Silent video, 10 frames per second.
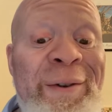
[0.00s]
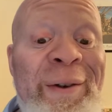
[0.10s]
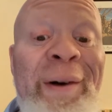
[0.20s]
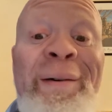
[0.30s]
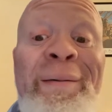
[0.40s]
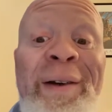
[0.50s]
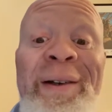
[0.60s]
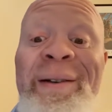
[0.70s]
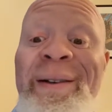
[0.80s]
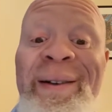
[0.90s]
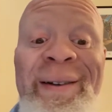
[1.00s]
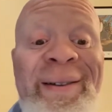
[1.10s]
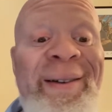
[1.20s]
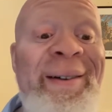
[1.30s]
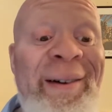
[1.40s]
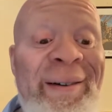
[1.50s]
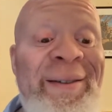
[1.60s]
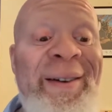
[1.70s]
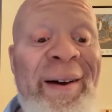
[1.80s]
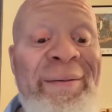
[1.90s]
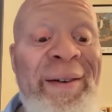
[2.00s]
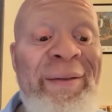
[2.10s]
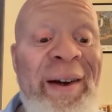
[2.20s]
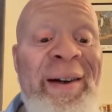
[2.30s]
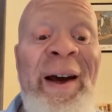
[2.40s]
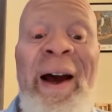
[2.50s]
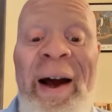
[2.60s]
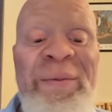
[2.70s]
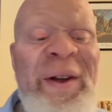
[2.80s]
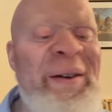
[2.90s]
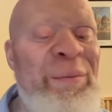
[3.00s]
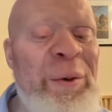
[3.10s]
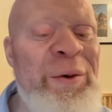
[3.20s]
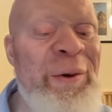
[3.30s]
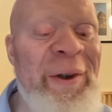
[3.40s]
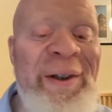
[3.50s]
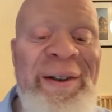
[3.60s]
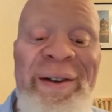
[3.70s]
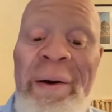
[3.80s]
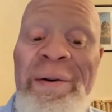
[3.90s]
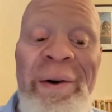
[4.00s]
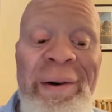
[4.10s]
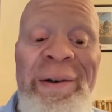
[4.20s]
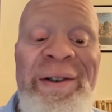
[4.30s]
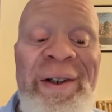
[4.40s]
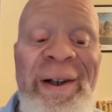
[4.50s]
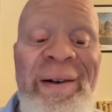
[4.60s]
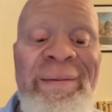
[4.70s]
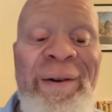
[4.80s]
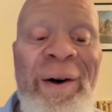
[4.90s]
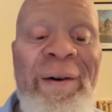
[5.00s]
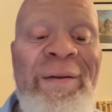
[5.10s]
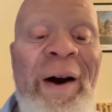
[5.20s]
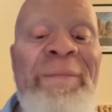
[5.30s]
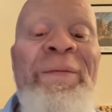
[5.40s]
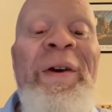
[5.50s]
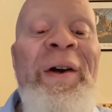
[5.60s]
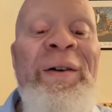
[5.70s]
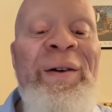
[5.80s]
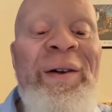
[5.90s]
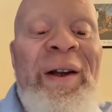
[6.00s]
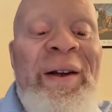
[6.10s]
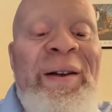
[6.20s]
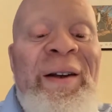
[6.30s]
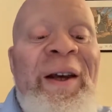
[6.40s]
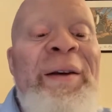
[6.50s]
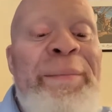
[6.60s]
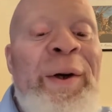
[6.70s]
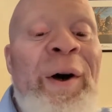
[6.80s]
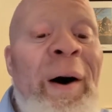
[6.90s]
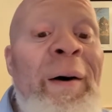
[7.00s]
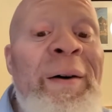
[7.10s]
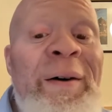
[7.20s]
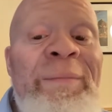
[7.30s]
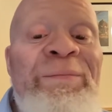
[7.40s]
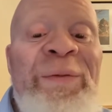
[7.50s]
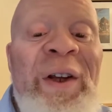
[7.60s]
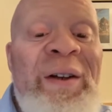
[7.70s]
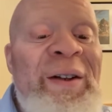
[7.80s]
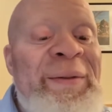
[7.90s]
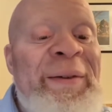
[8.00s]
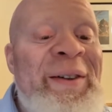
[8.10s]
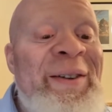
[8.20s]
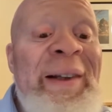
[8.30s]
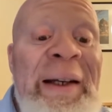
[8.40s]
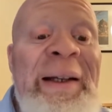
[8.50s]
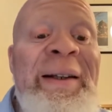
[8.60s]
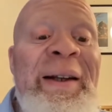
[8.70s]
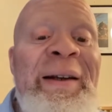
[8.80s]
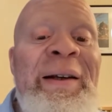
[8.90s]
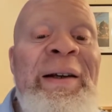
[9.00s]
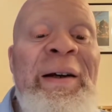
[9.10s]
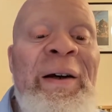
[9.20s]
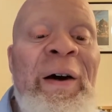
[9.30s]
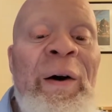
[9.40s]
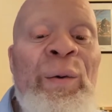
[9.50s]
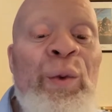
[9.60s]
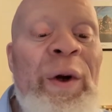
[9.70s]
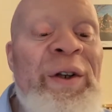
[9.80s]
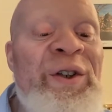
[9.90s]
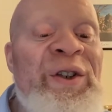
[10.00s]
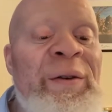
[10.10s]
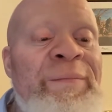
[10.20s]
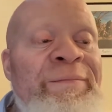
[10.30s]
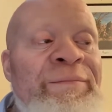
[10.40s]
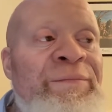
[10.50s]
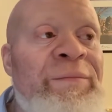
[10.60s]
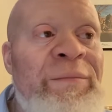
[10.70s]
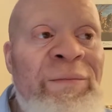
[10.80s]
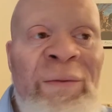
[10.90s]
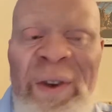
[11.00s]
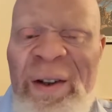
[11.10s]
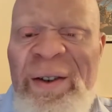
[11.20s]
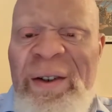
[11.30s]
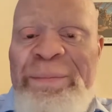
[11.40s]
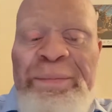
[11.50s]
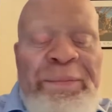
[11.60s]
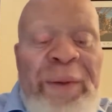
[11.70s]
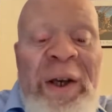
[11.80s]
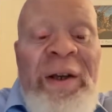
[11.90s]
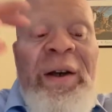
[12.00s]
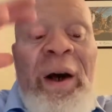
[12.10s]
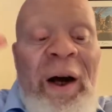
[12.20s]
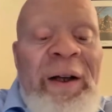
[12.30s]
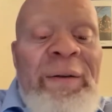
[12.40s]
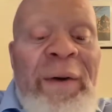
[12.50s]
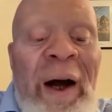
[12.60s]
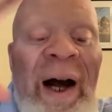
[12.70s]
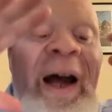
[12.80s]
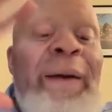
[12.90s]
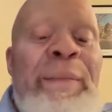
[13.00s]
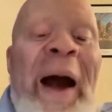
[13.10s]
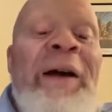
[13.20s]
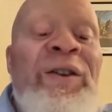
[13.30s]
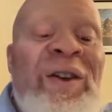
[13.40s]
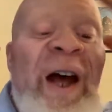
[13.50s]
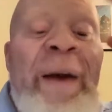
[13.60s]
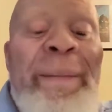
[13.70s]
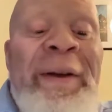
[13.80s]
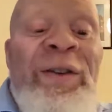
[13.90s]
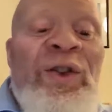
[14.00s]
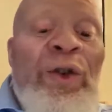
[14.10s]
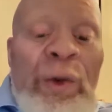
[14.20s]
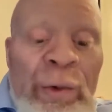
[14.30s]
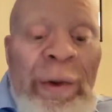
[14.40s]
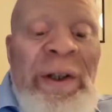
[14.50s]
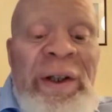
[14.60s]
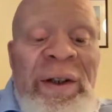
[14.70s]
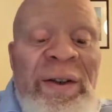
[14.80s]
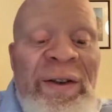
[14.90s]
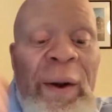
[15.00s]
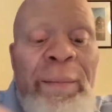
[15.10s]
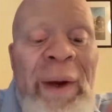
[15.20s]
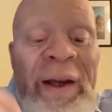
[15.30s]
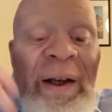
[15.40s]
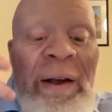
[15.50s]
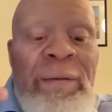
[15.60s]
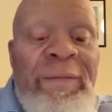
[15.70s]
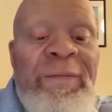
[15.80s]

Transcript: You know what I mean? There's a lot of stuff that made... And then when you look at the technology that you've got, right, that they can keep Kong in this facility, which has these big kind of IMAX type of screens to make it